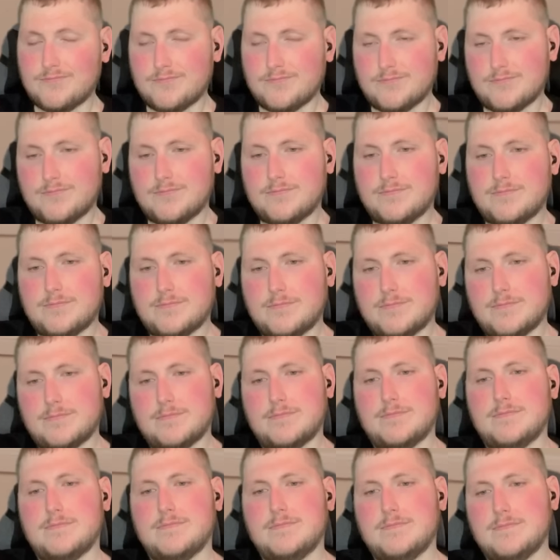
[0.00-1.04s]
pushing her to
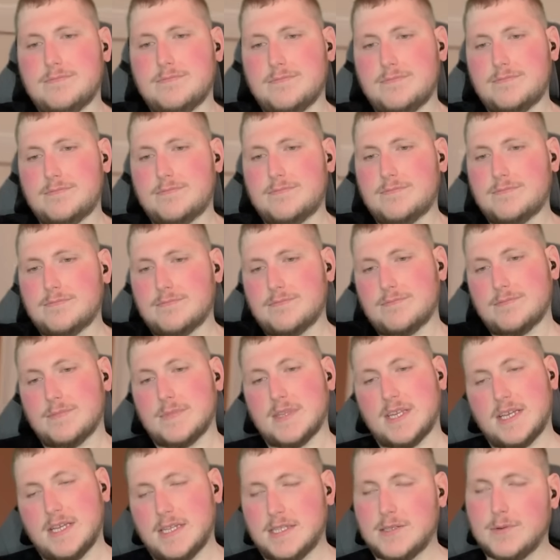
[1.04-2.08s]
do this.
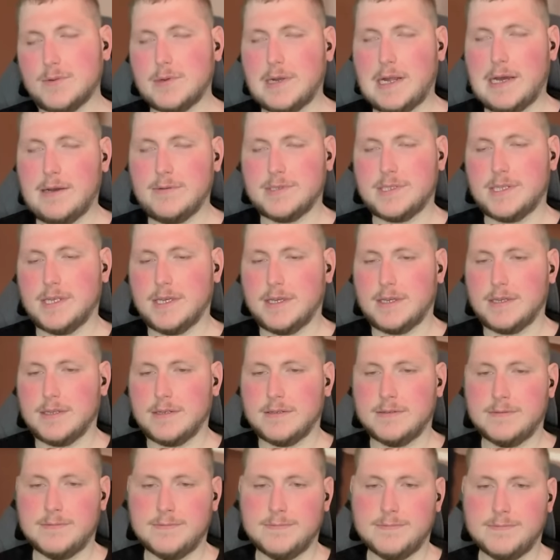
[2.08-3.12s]
Possibly her
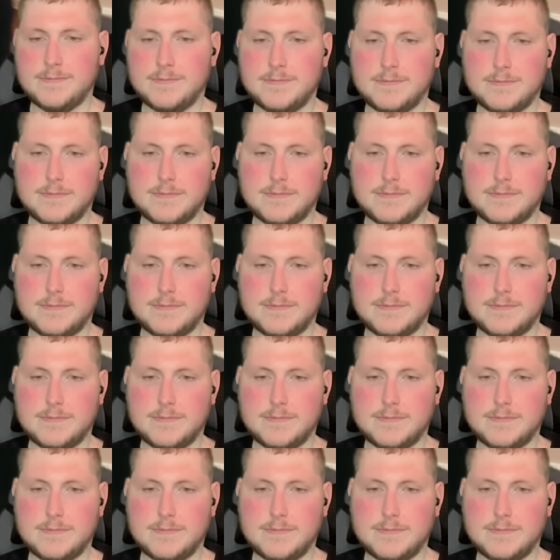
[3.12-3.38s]
mother.